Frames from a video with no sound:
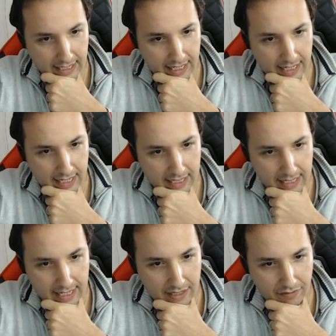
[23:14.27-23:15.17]

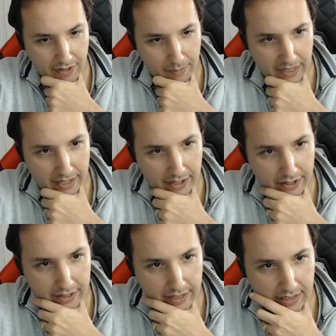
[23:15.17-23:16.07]
And if I play
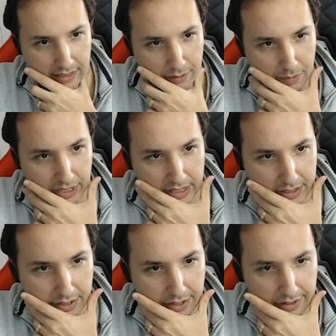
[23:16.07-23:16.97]
here and he plays
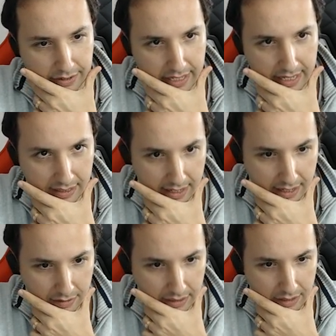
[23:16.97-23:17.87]
here, then
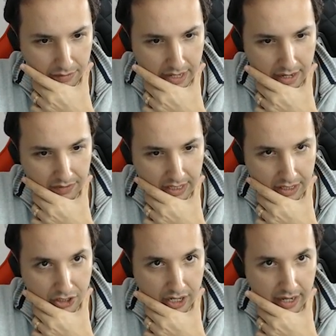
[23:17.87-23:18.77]
we have that
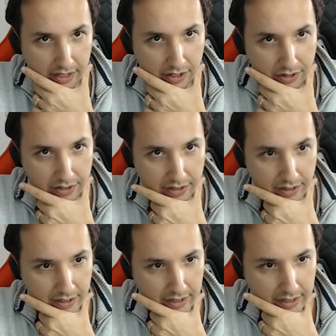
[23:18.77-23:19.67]
check here,
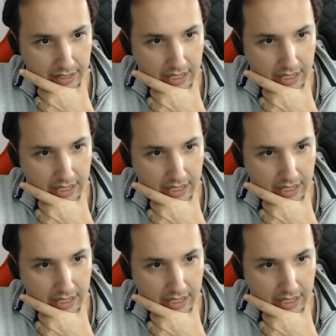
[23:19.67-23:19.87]
and